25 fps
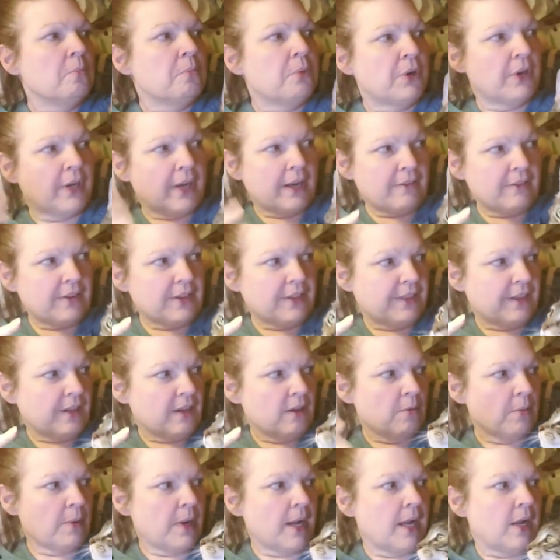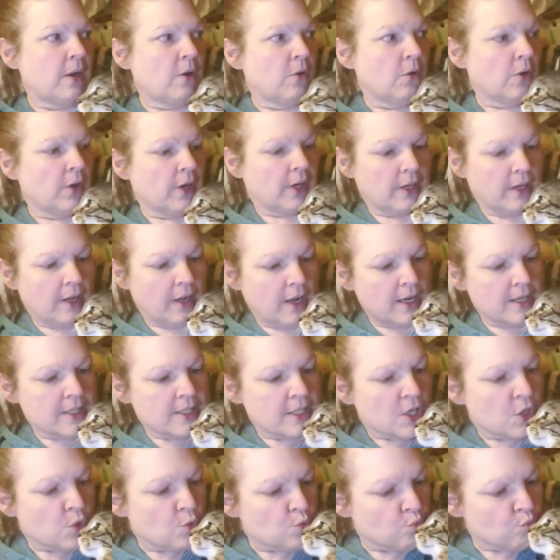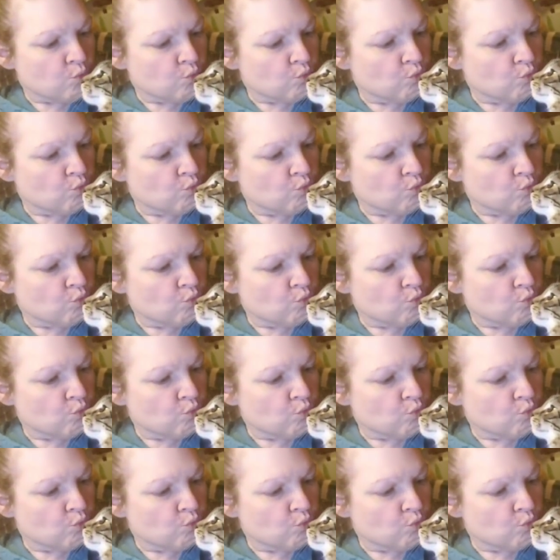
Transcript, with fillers: Put everything away. Organize it.